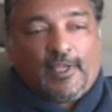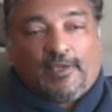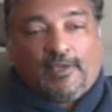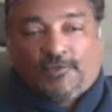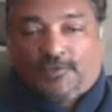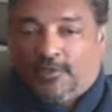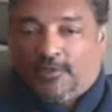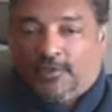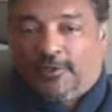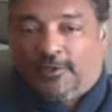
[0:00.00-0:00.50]

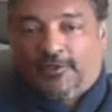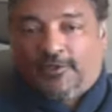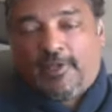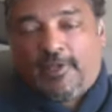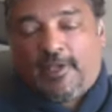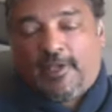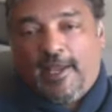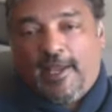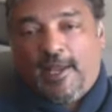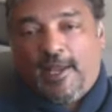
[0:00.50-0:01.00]
similar
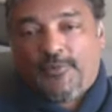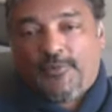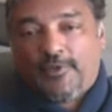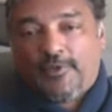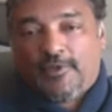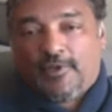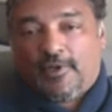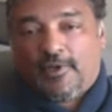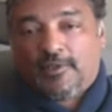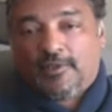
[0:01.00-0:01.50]
thing
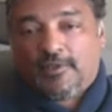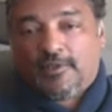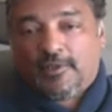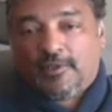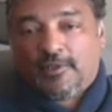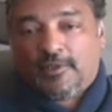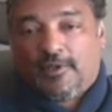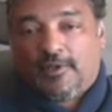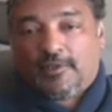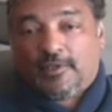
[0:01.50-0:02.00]
happened on
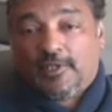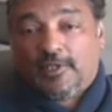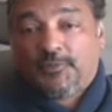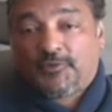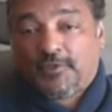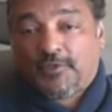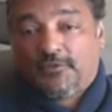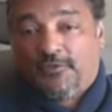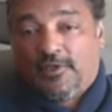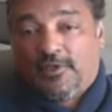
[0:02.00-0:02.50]
Kim's
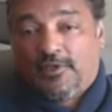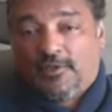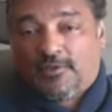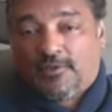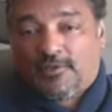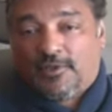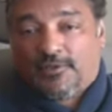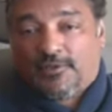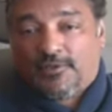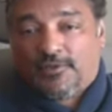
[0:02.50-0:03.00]
Convenience
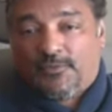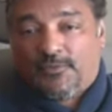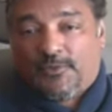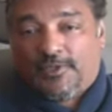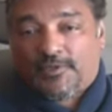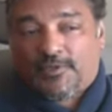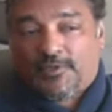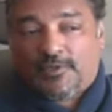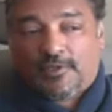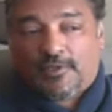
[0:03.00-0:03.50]
that you
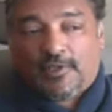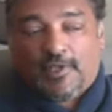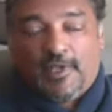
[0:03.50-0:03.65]
mentioned.